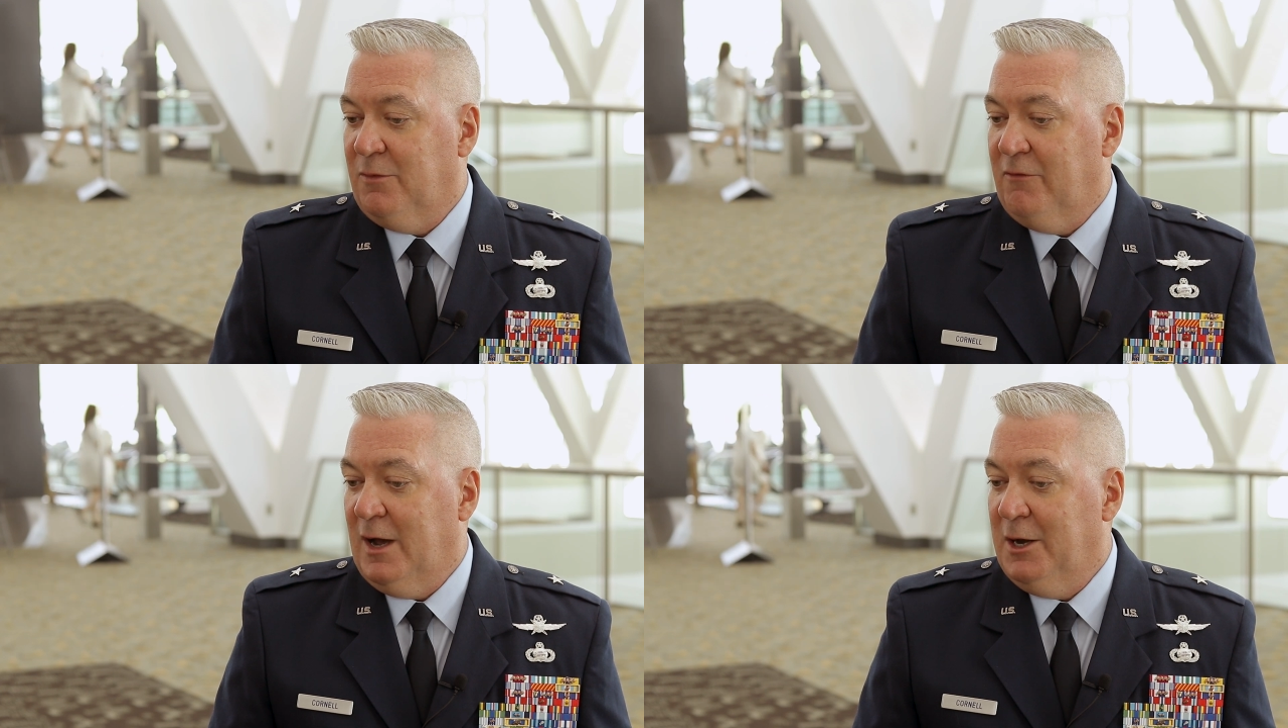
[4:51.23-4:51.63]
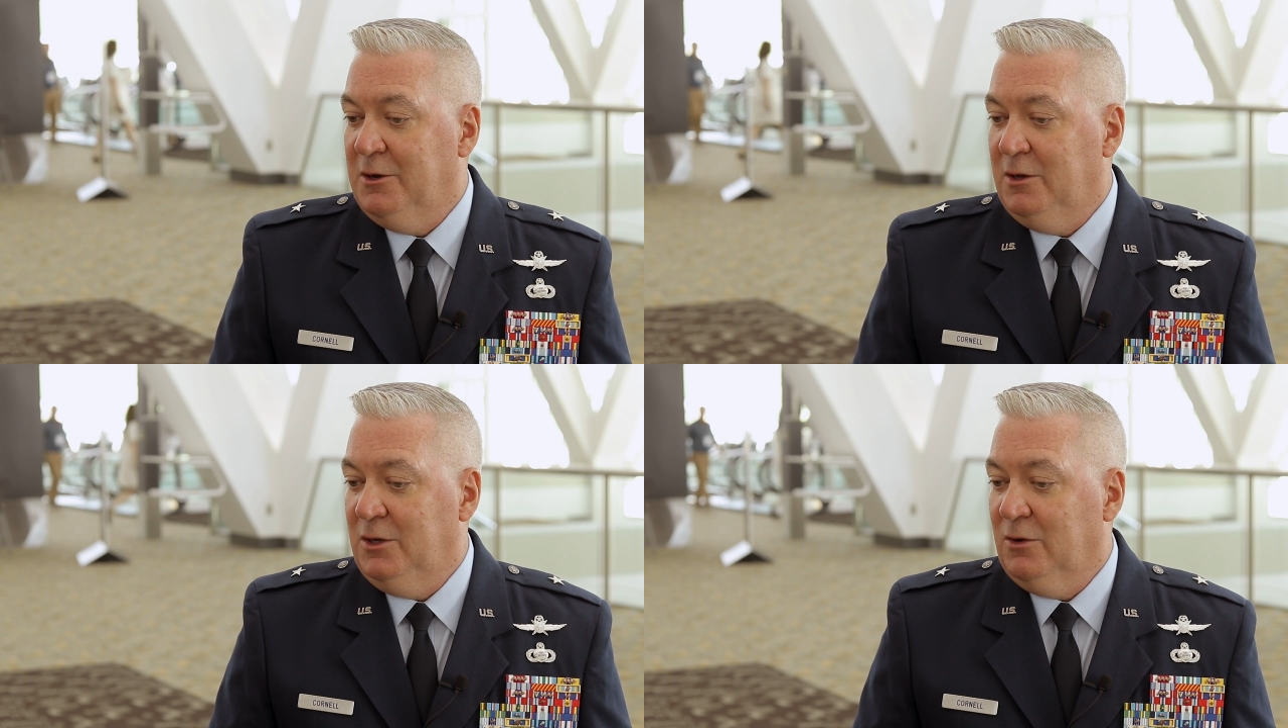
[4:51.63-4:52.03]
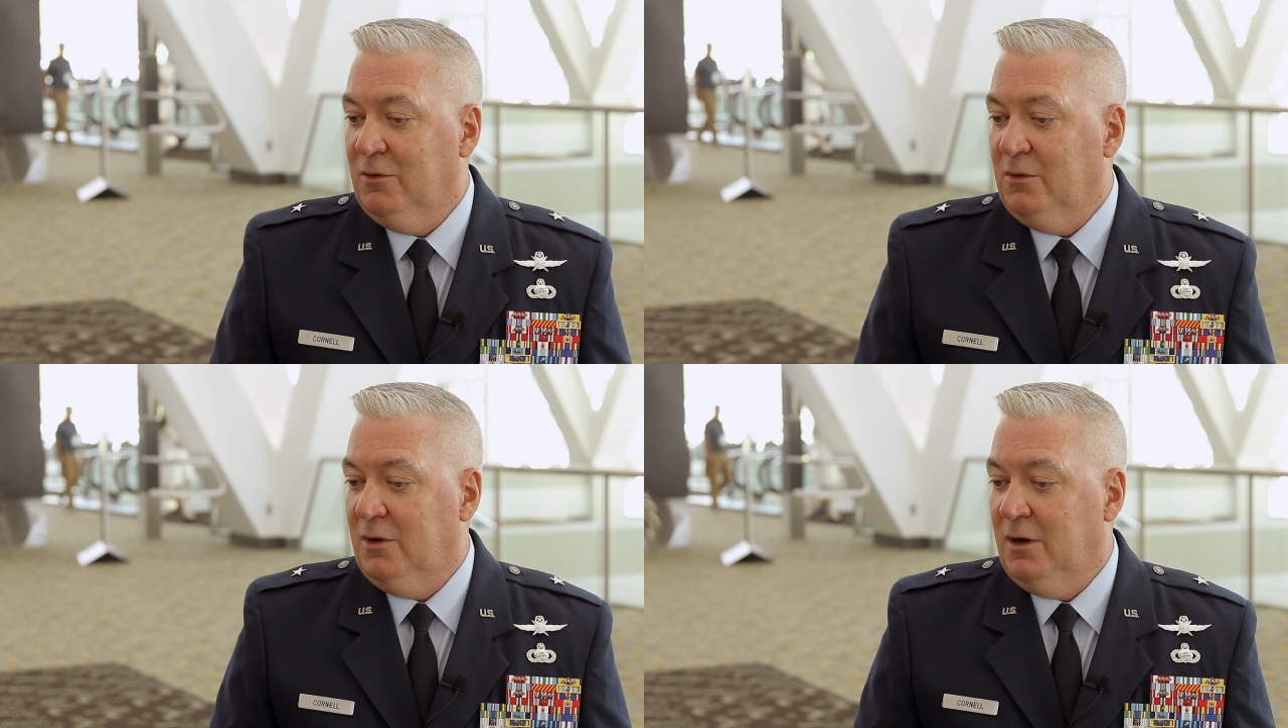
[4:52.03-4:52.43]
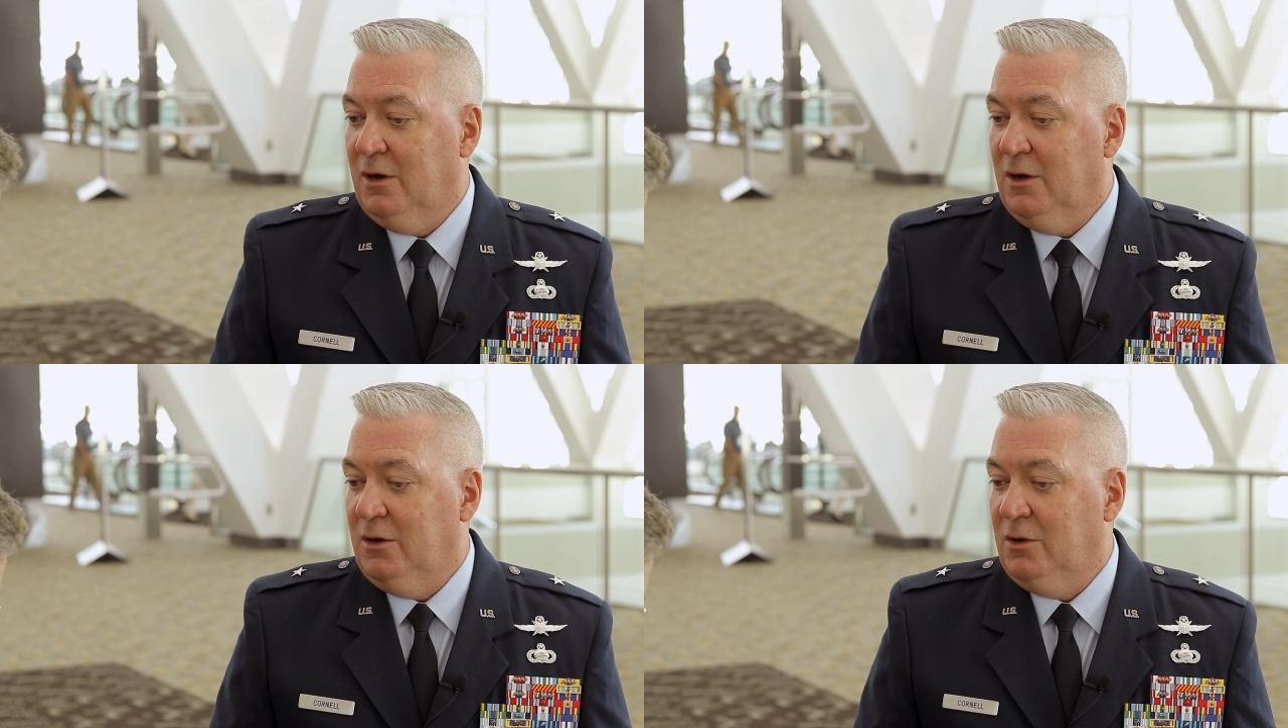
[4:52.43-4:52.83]
to provide,
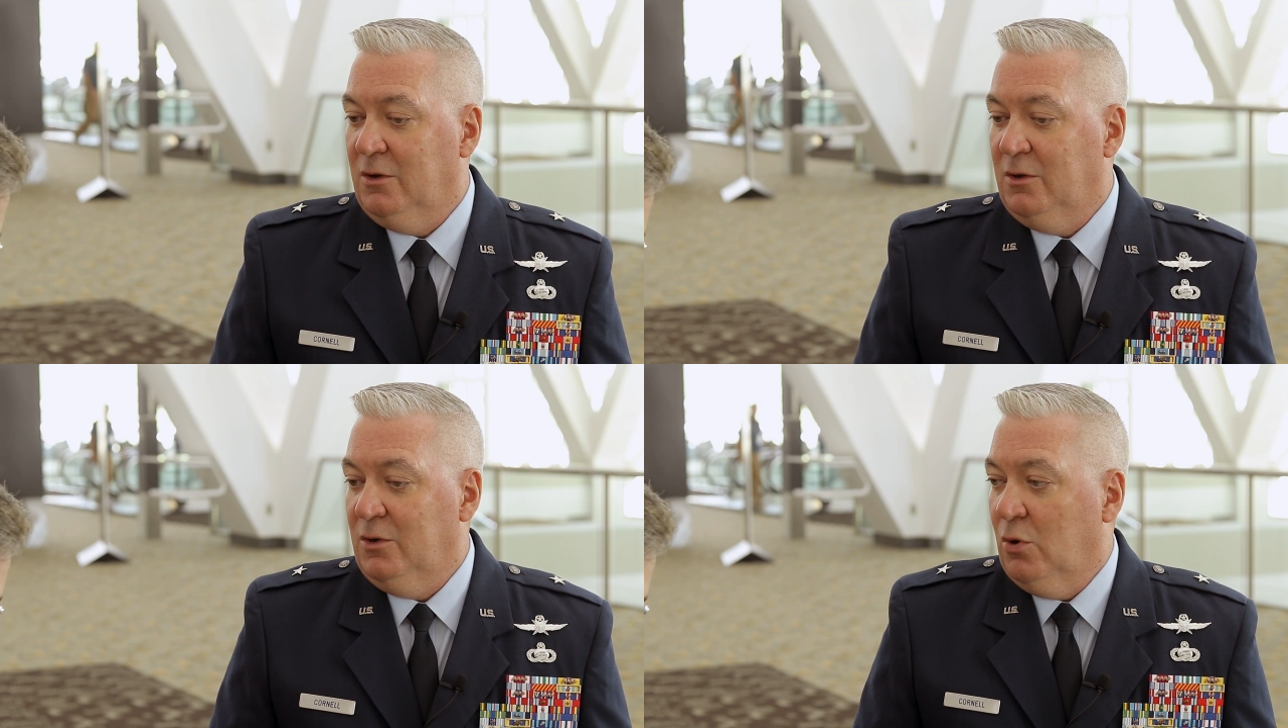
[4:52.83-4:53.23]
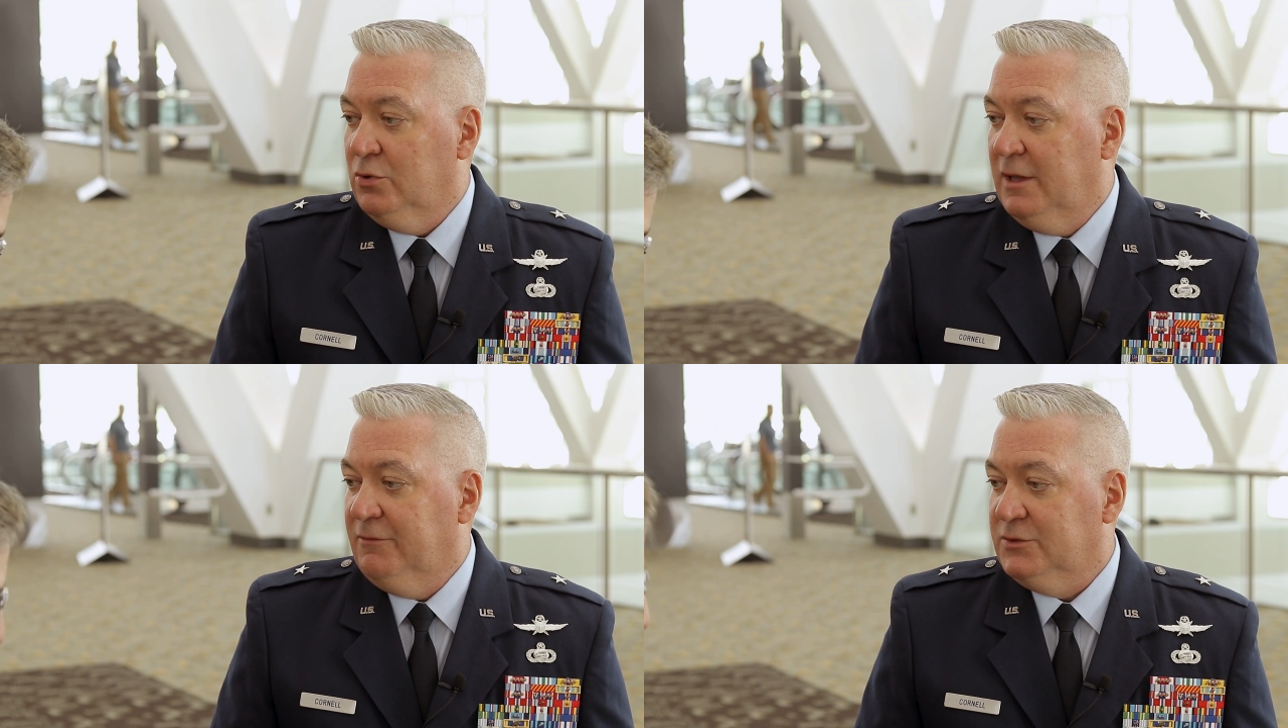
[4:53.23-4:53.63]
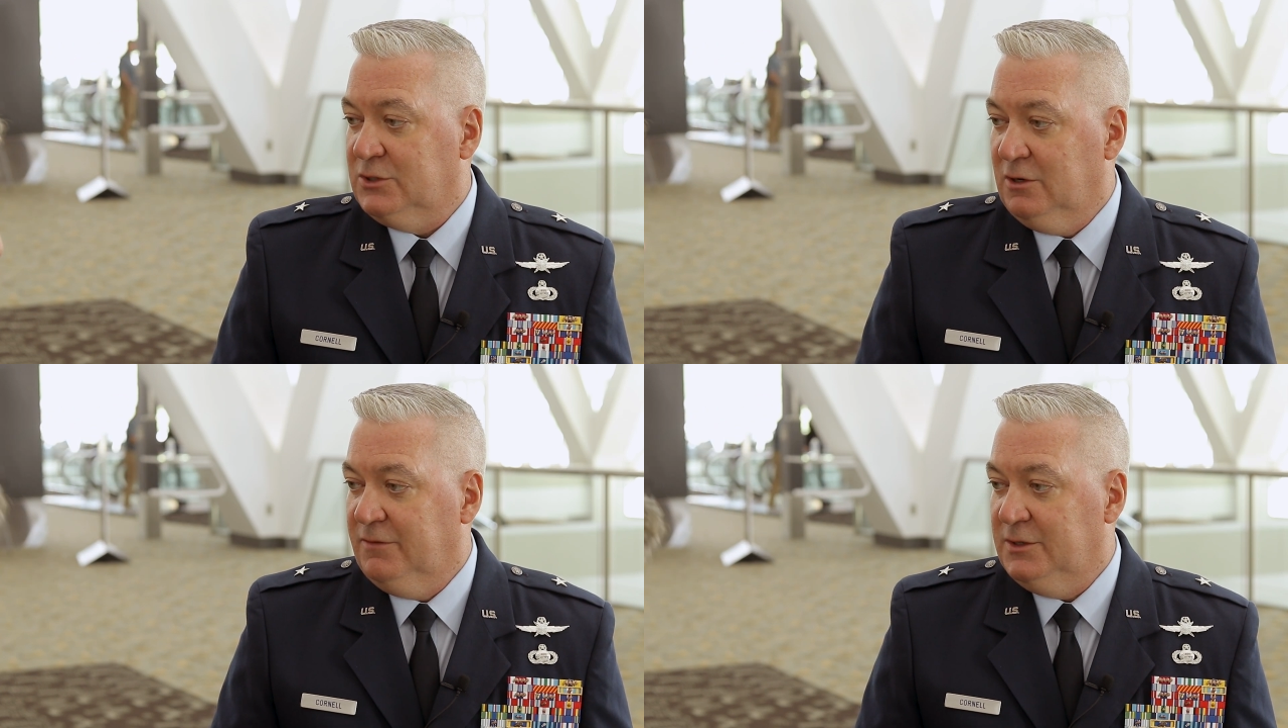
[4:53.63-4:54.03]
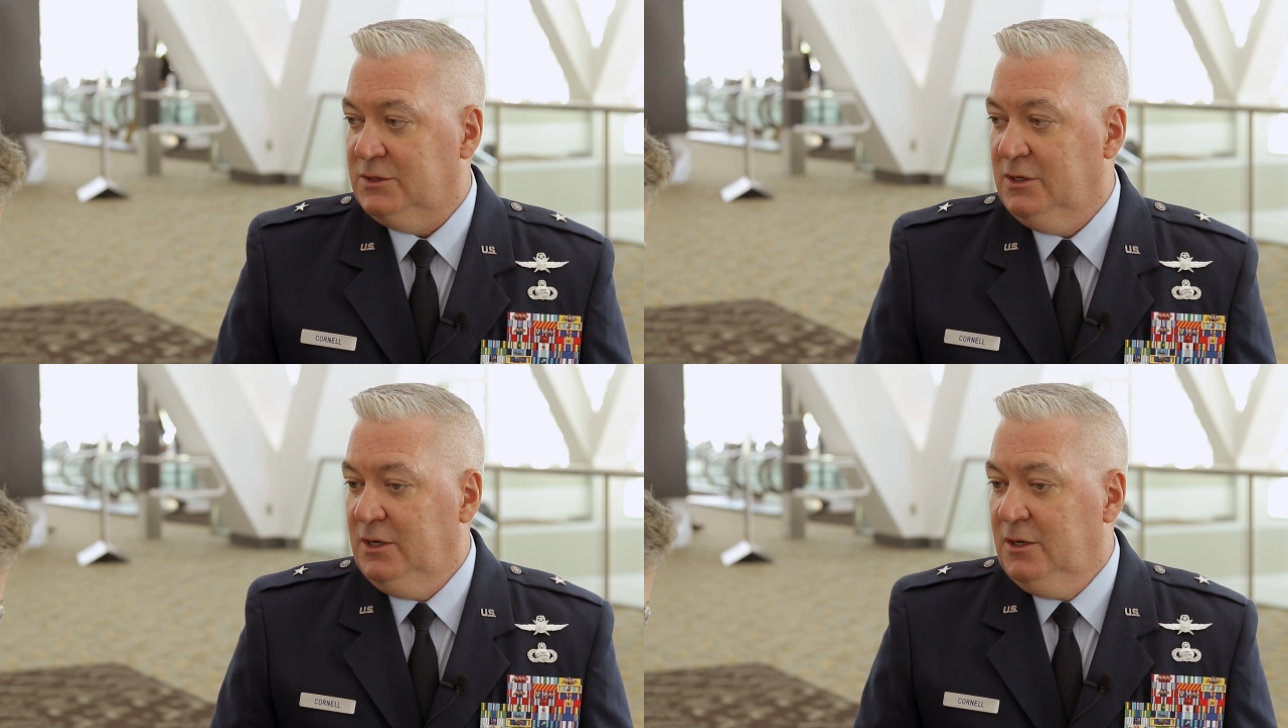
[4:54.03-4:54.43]
gold level service